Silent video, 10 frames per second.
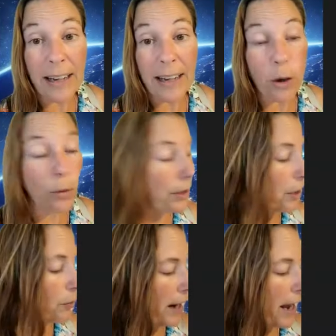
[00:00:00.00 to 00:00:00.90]
I totally
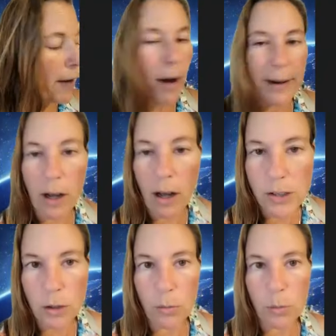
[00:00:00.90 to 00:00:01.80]
agree. I want to
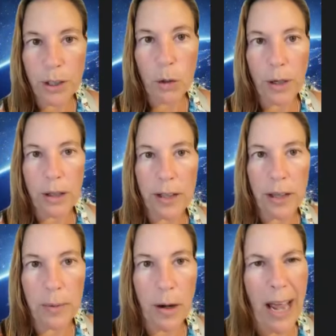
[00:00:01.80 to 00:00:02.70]
also really
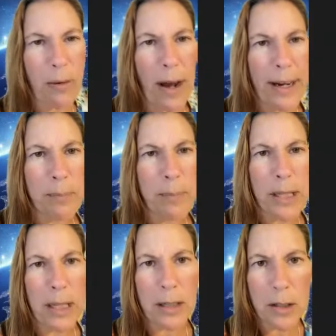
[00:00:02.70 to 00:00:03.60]
quickly, I want
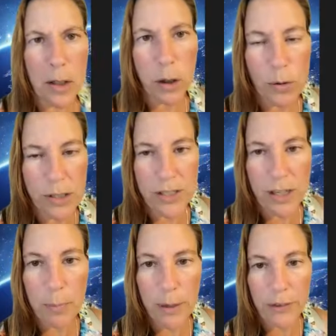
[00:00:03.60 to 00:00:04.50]
to close this
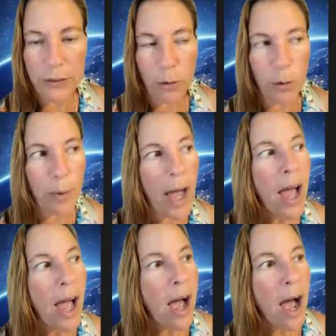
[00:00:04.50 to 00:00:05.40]
up pretty soon, but
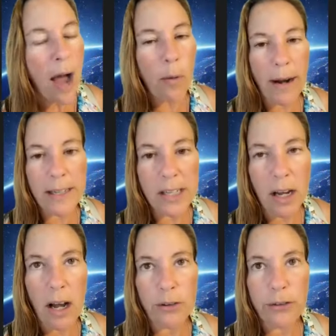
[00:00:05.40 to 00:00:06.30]
yeah. I wanted to
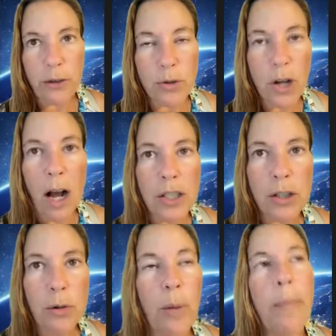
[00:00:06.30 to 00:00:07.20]
also talk
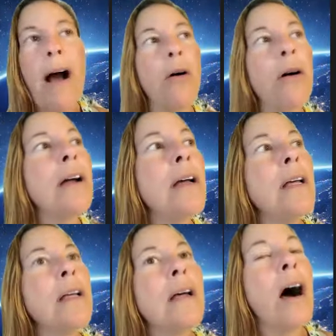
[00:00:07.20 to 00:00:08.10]
to you about
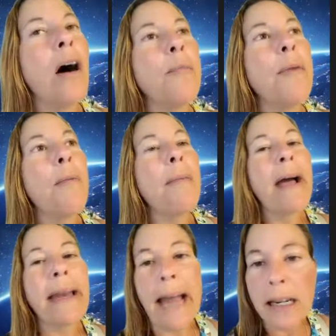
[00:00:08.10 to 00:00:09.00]
um,
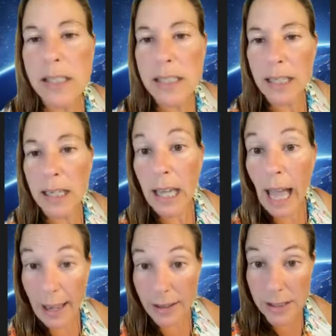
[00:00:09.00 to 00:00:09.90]
my next
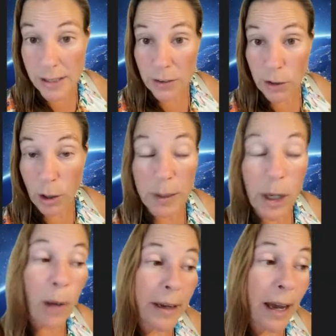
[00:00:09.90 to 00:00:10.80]
guest that's going to be
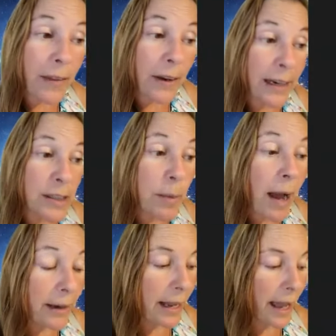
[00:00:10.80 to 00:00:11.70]
mm. coming on the next
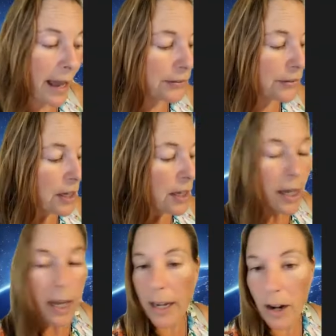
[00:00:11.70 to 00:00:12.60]
podcast.
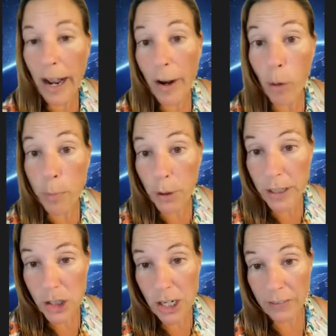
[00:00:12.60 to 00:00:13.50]
And I hope you
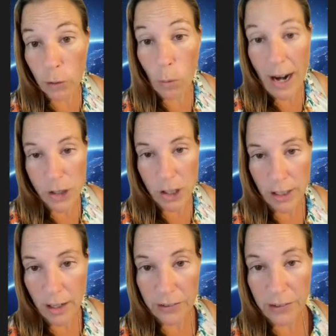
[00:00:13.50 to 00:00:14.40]
get a chance to watch it
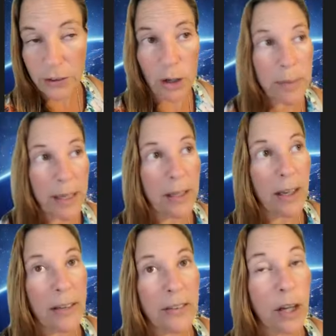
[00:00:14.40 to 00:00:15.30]
because it's yeah, going to be
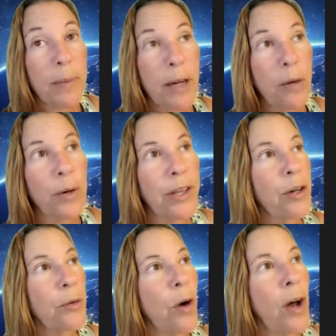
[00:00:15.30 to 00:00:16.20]
it's going to be a really
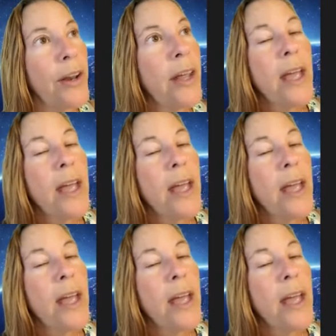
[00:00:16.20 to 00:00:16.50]
good one.